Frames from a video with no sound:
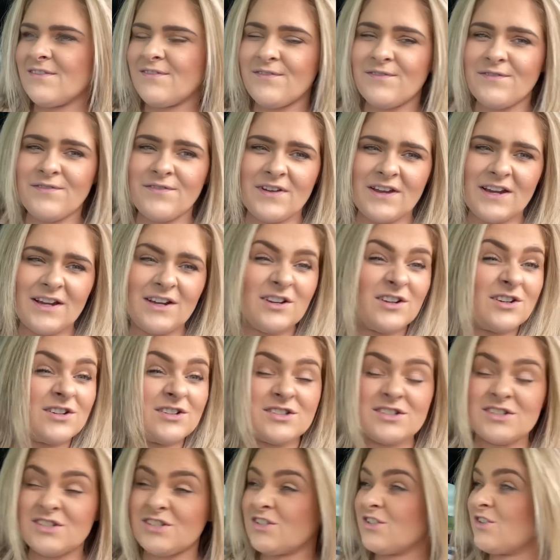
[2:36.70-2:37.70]

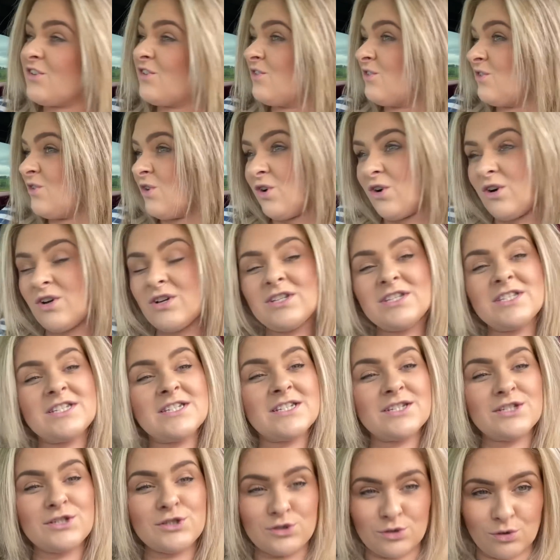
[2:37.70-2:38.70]
fingers
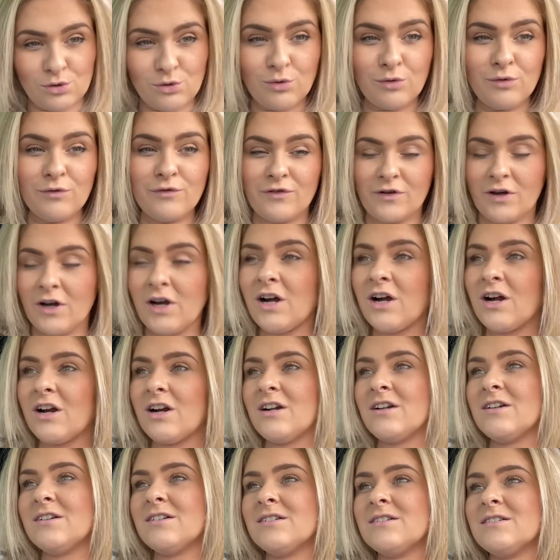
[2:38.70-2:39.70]
crossed, so
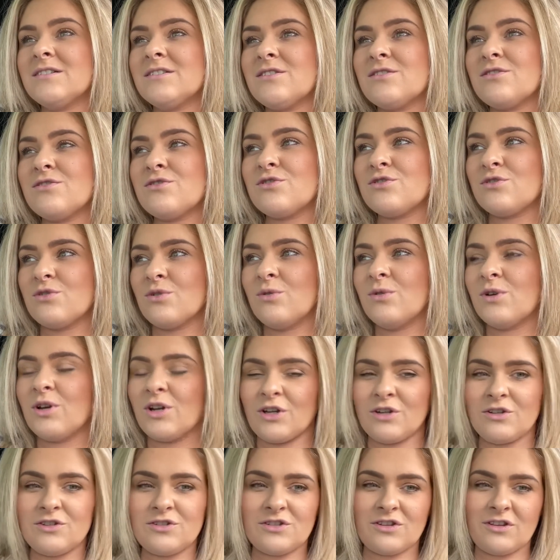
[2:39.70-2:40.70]
far so
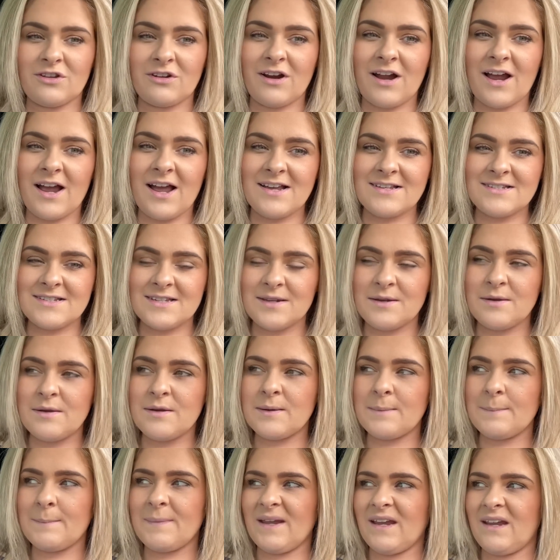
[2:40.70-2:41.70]
good. There hasn't
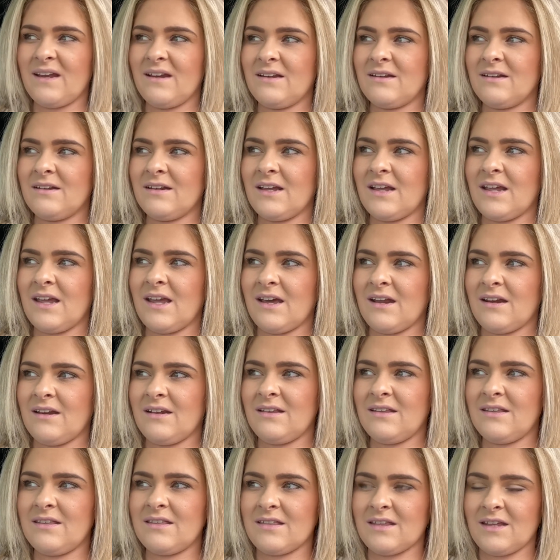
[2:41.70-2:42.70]
been
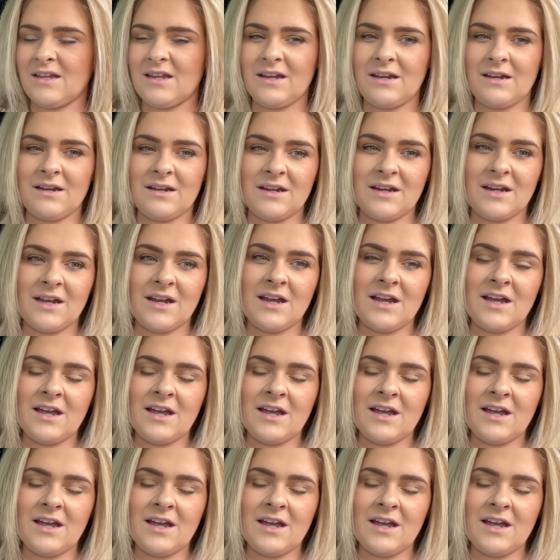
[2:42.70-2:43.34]
anything